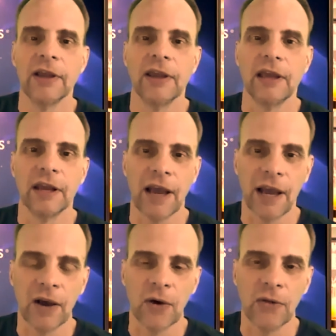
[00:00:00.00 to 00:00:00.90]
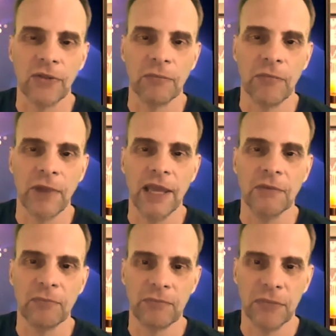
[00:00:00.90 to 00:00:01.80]
and how the
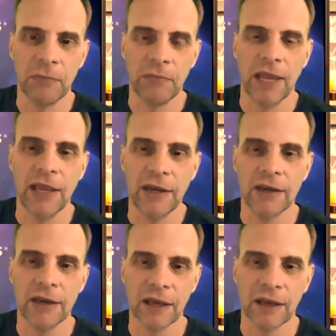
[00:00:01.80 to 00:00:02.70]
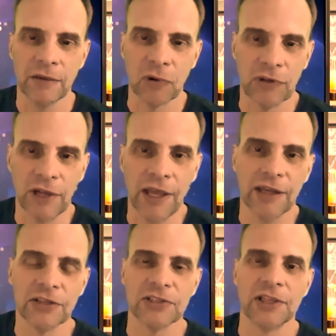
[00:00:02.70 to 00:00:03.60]
main
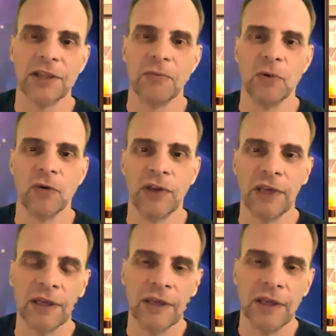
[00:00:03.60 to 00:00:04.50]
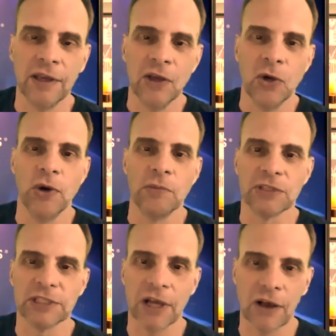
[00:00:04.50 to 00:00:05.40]
protagonist in the movie, who
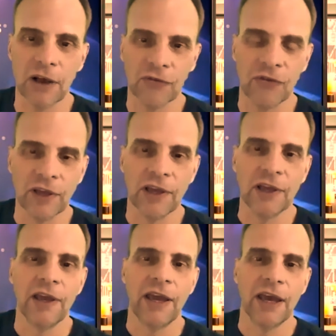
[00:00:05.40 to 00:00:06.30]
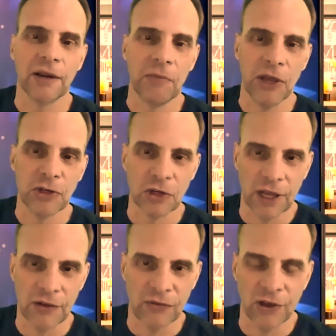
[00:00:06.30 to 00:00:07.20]
himself had a major
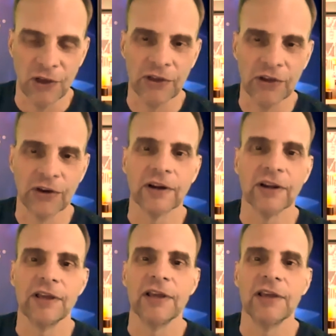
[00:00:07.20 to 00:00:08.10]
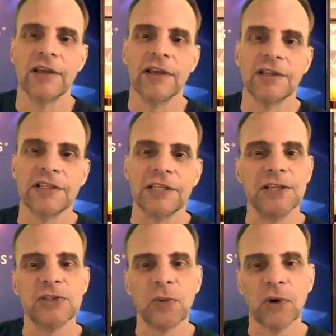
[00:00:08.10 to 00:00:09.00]
life failure,
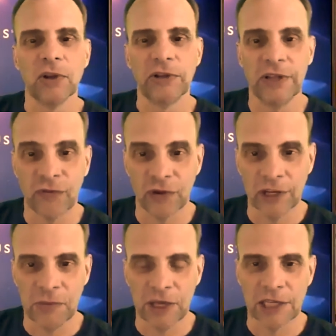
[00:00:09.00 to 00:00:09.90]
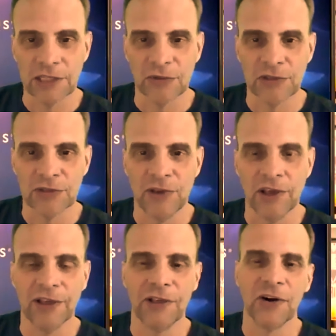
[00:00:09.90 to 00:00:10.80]
sees the world differently because of his
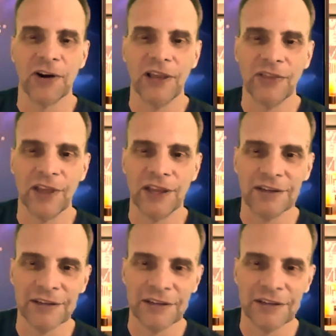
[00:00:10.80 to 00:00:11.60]
failure, and then